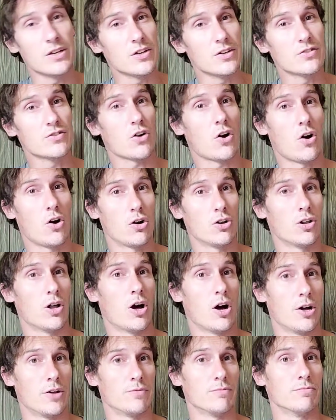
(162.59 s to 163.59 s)
is all
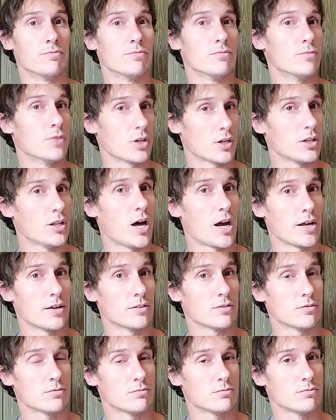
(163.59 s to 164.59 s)
on the
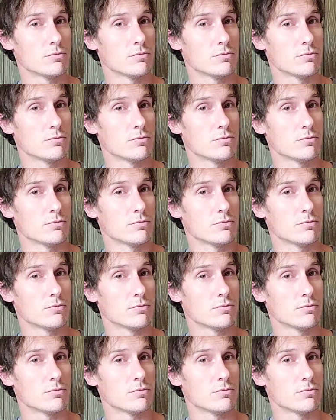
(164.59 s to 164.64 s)
client